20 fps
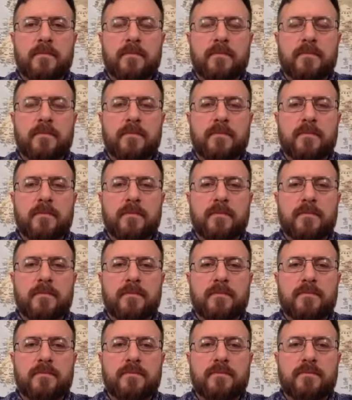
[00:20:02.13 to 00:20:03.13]

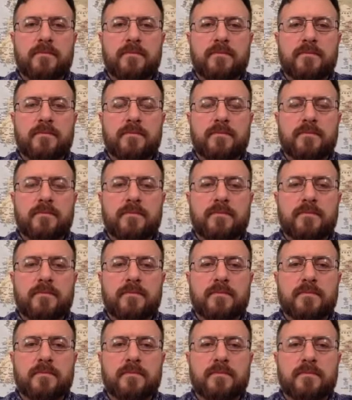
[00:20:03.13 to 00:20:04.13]

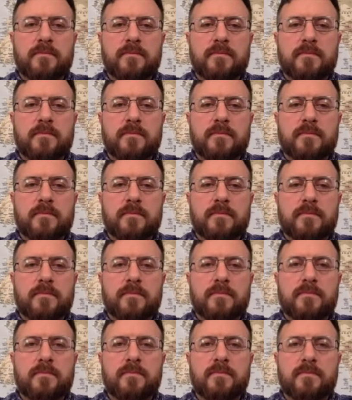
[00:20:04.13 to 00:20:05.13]

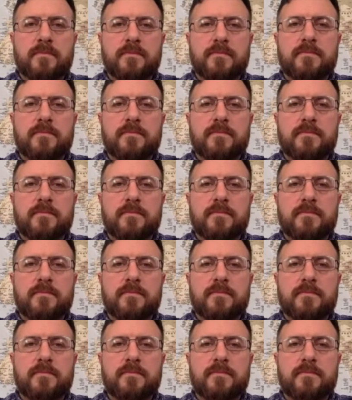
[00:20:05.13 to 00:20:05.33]
The person shown says nothing.